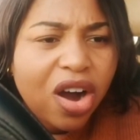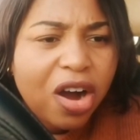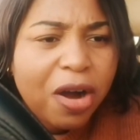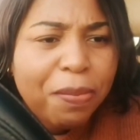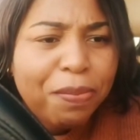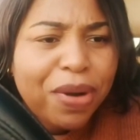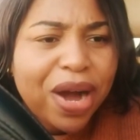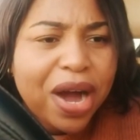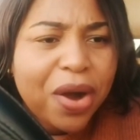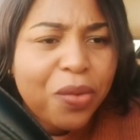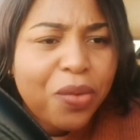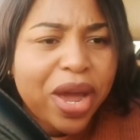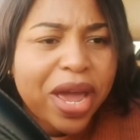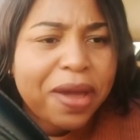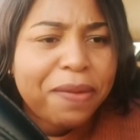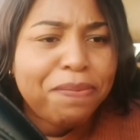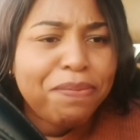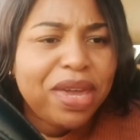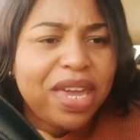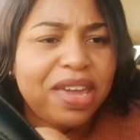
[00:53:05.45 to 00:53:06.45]

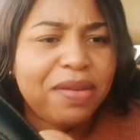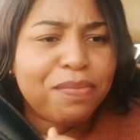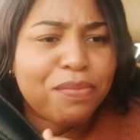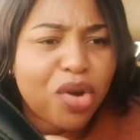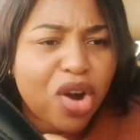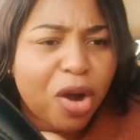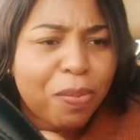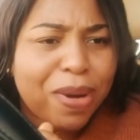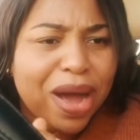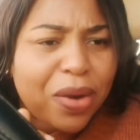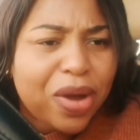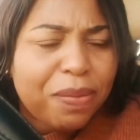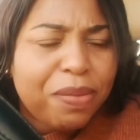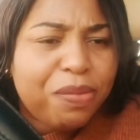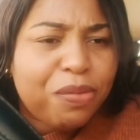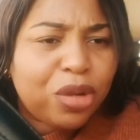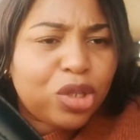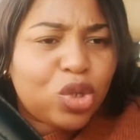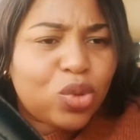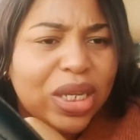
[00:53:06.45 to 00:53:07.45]

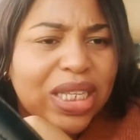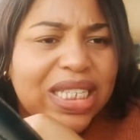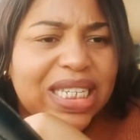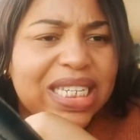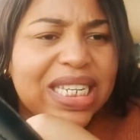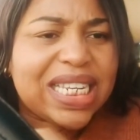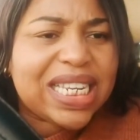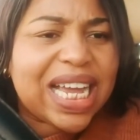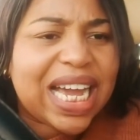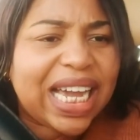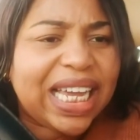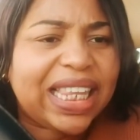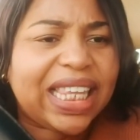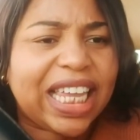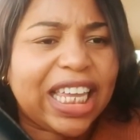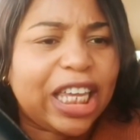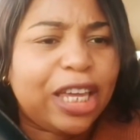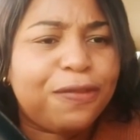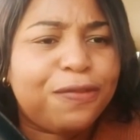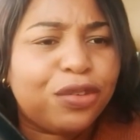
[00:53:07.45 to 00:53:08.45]
Obawemi 29,
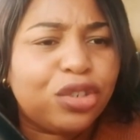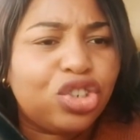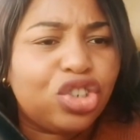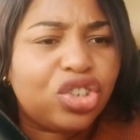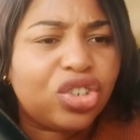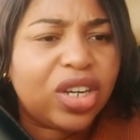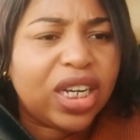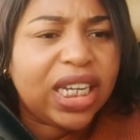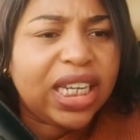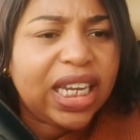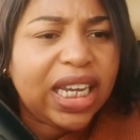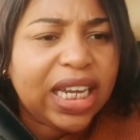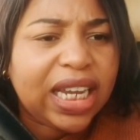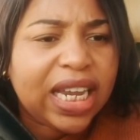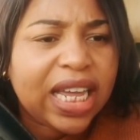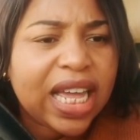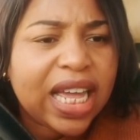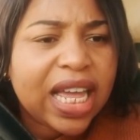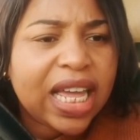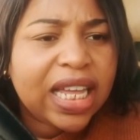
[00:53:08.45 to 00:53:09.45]
thank you for
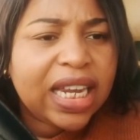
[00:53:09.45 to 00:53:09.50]
joining.